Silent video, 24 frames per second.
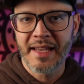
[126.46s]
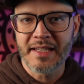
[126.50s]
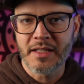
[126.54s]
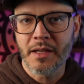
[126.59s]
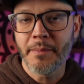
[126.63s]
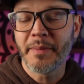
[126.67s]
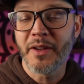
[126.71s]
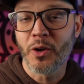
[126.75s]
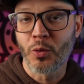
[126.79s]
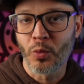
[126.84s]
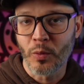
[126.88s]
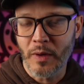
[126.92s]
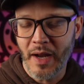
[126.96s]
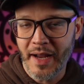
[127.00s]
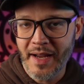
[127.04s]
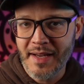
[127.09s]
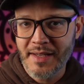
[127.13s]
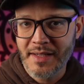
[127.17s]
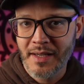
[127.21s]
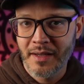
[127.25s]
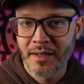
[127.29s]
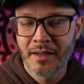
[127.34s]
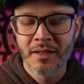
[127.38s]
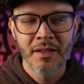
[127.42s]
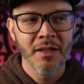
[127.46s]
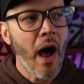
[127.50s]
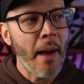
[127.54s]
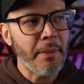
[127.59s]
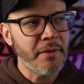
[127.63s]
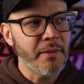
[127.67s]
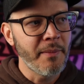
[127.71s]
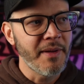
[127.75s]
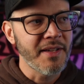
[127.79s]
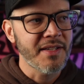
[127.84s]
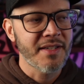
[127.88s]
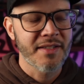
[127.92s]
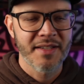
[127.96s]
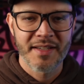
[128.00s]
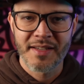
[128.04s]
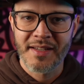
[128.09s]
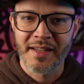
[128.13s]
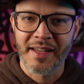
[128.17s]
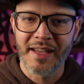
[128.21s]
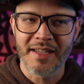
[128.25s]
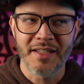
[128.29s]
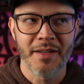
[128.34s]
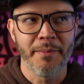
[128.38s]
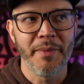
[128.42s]
get to be right,
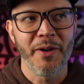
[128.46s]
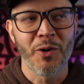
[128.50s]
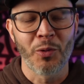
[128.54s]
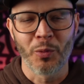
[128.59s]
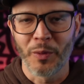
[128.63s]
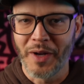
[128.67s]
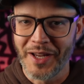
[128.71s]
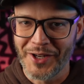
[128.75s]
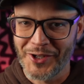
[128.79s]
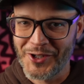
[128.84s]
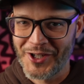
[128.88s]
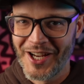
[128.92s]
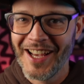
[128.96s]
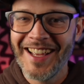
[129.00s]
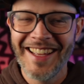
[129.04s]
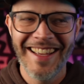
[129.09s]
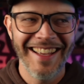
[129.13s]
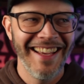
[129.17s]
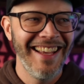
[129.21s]
optimists get to be rich.